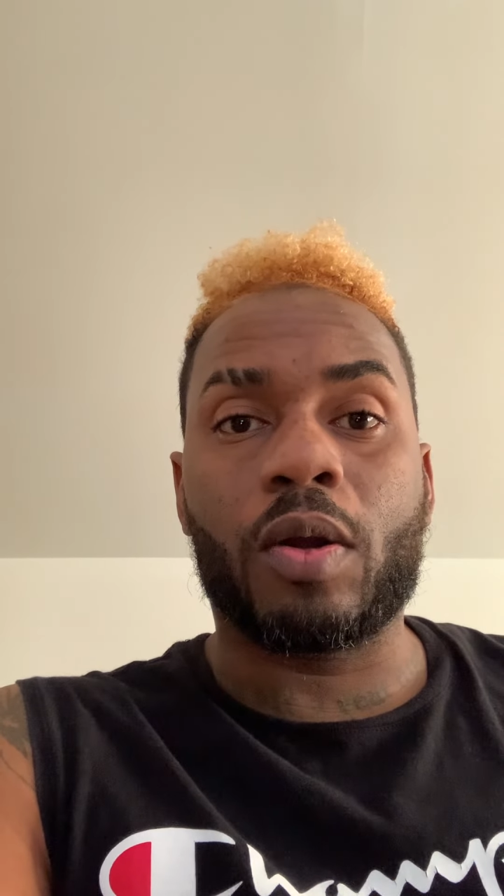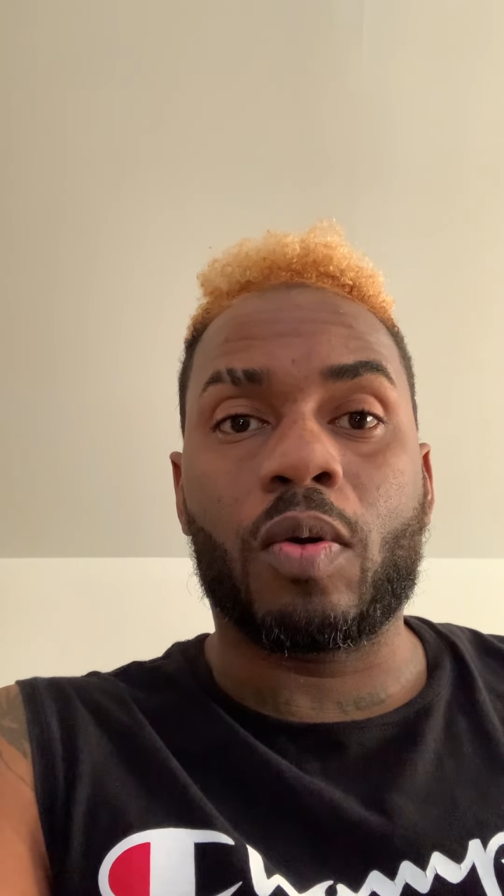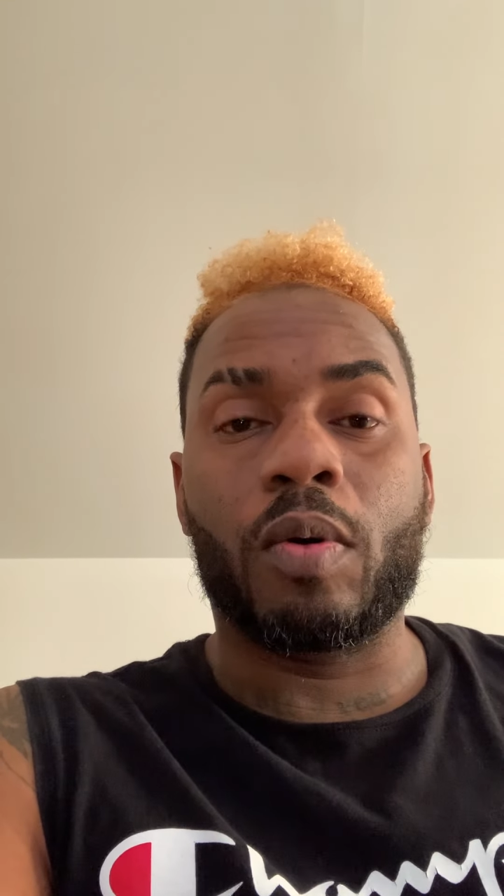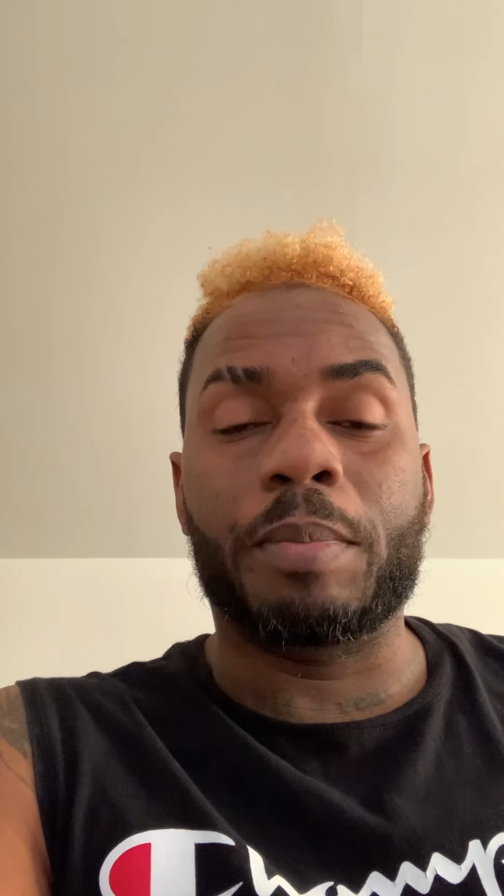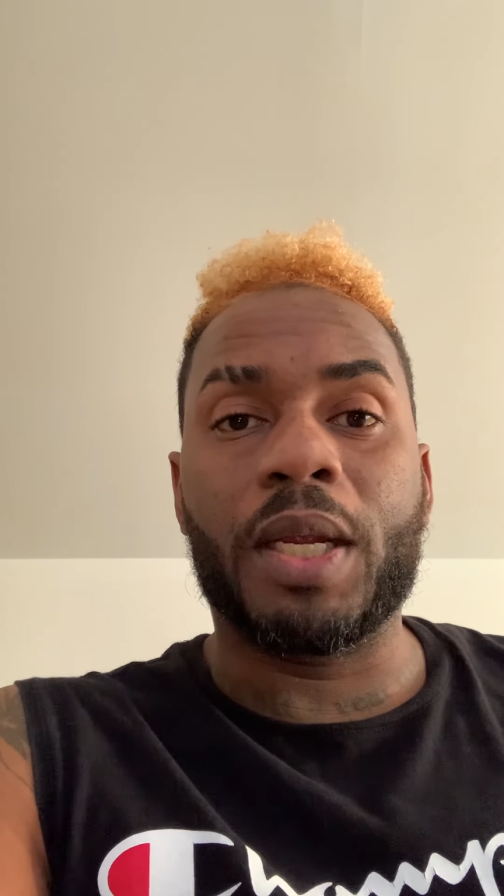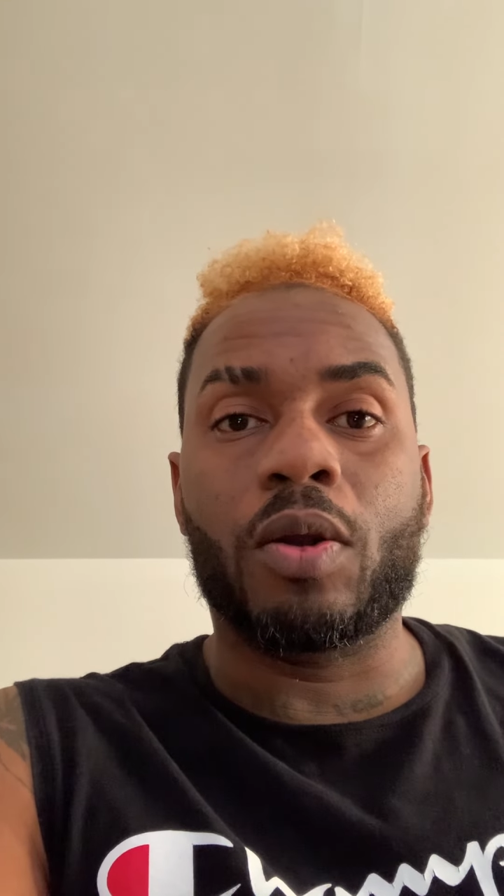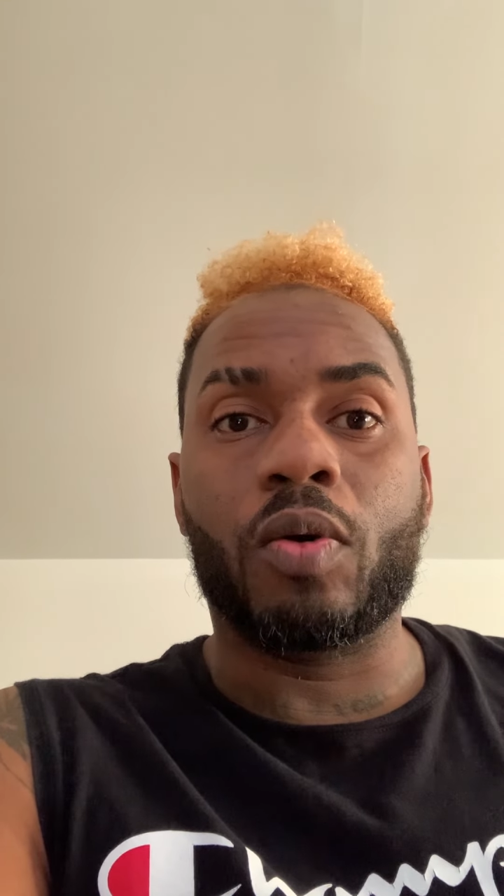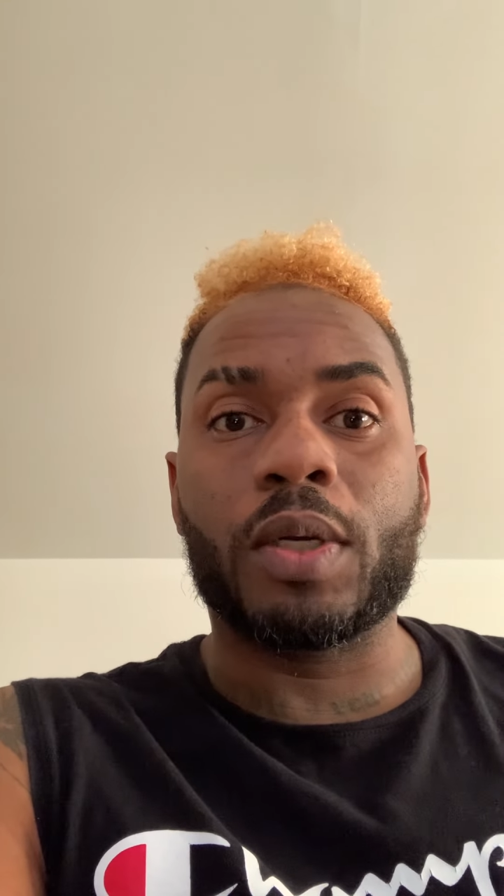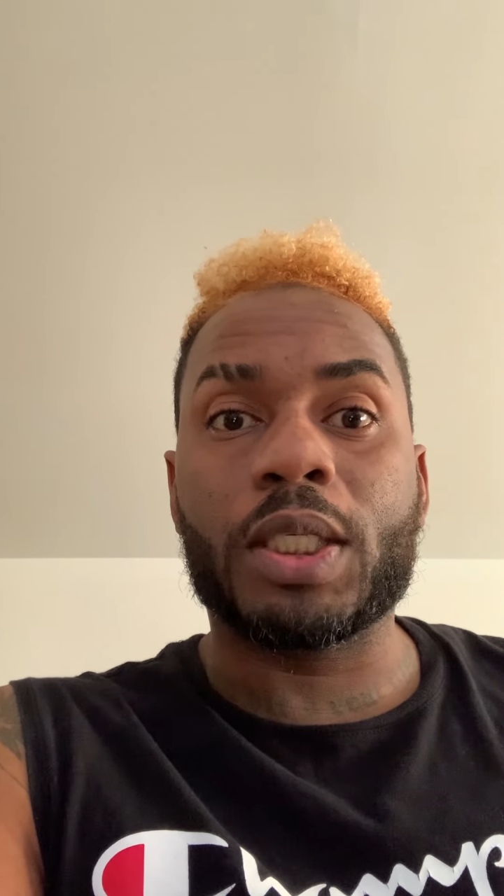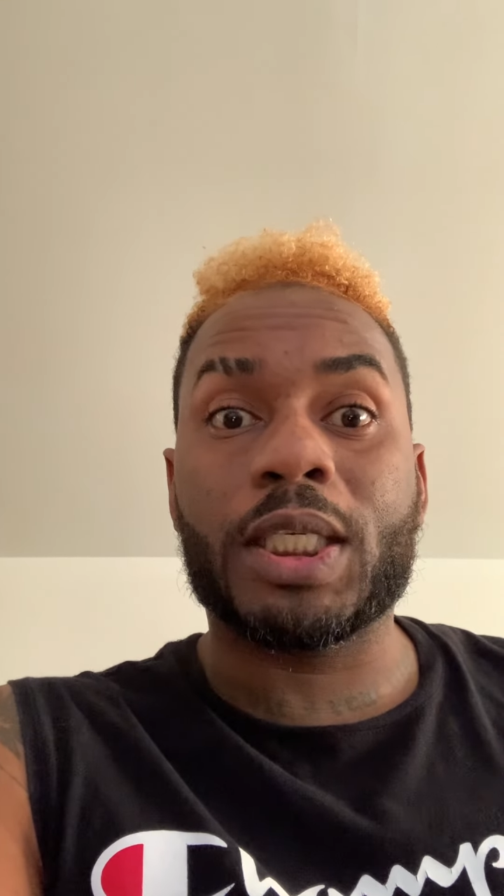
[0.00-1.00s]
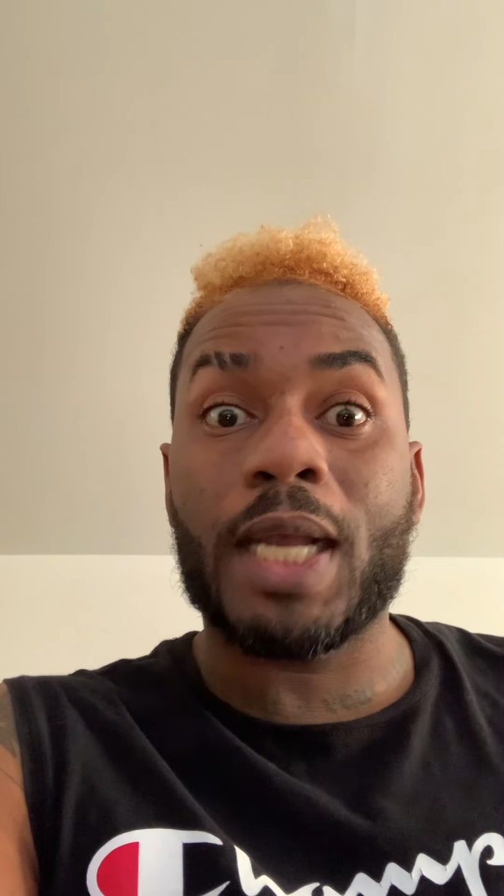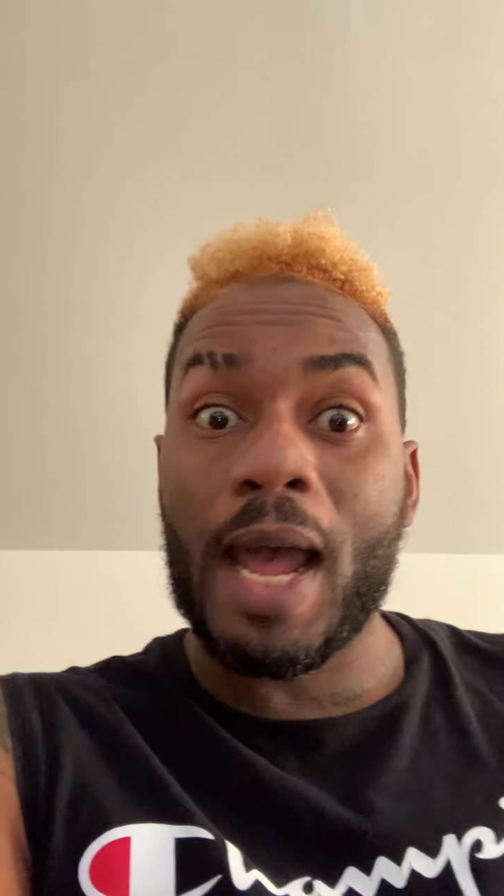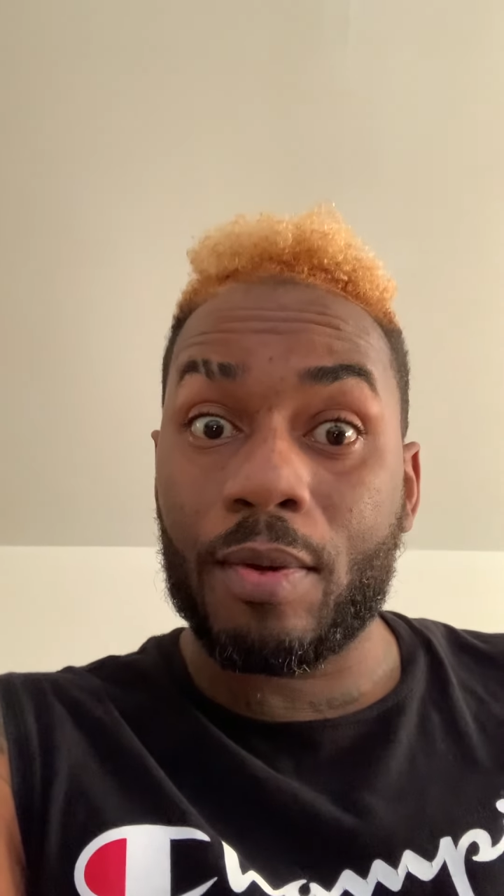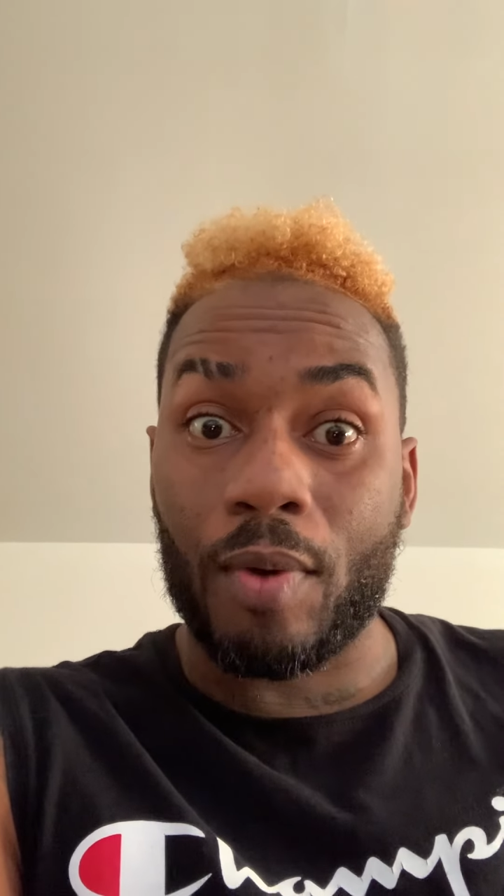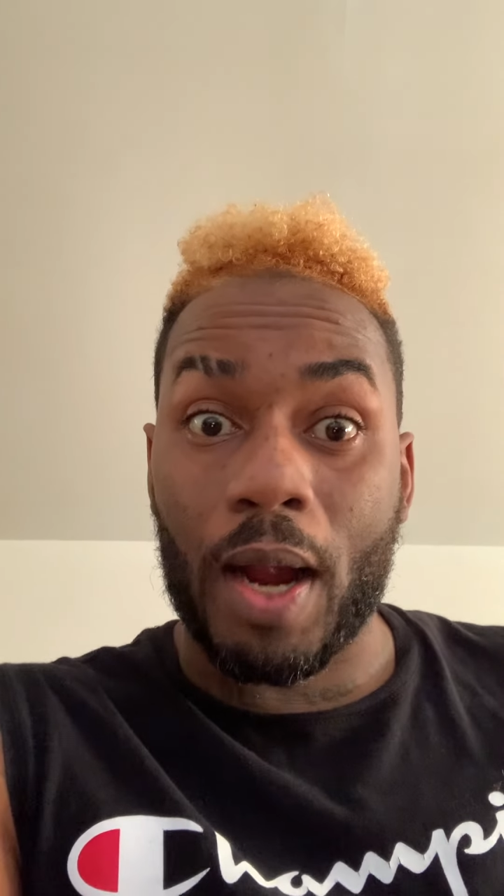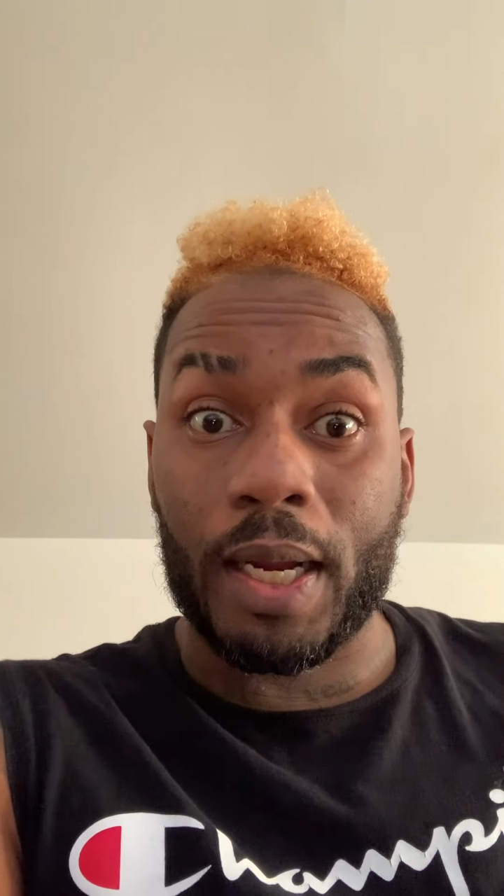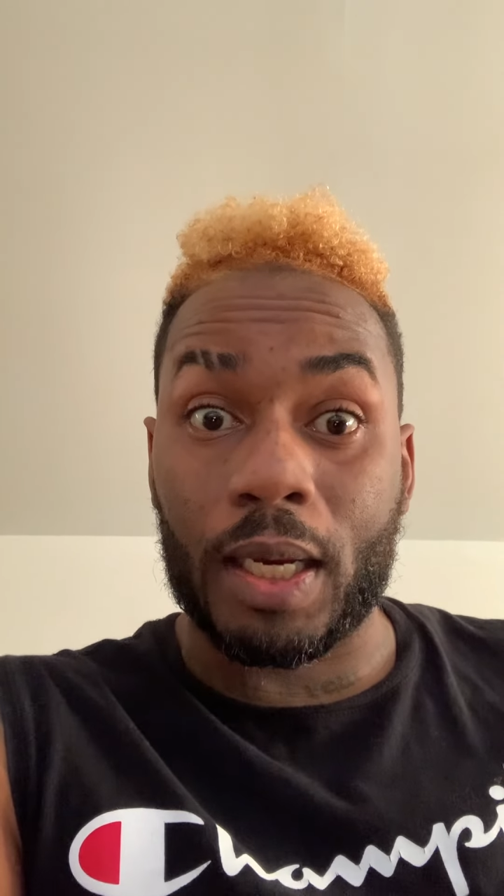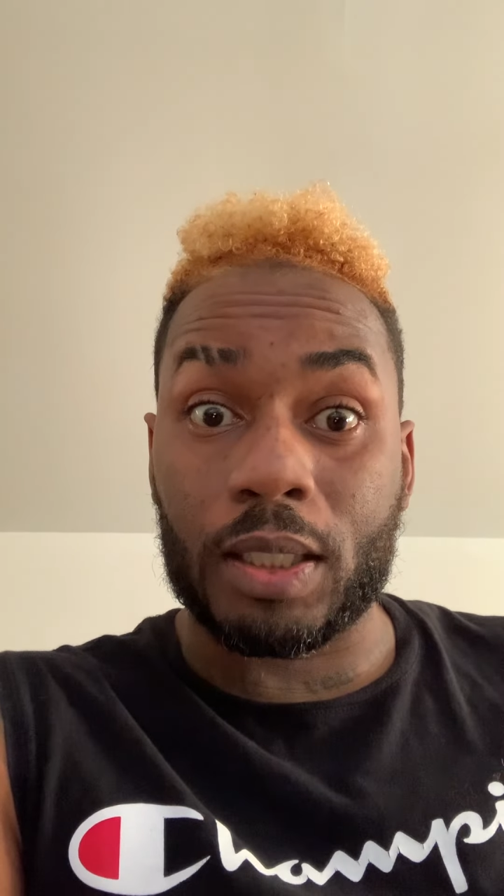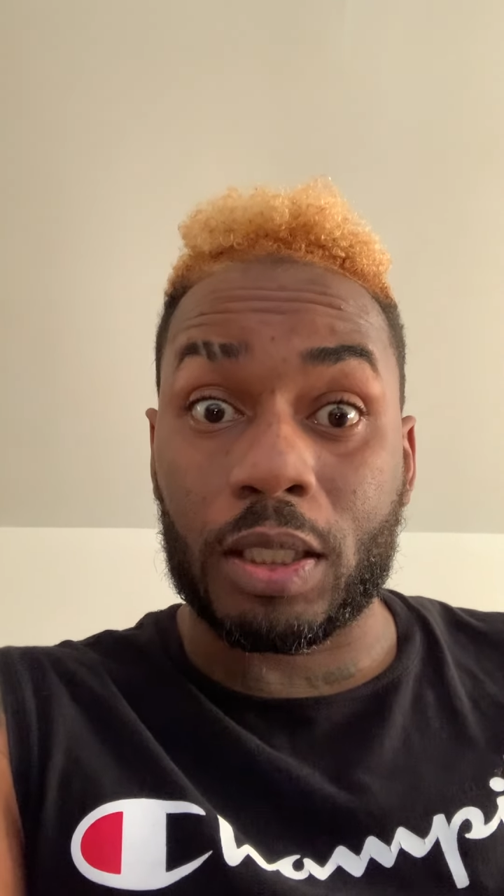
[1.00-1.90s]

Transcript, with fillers: will be going skyrocket.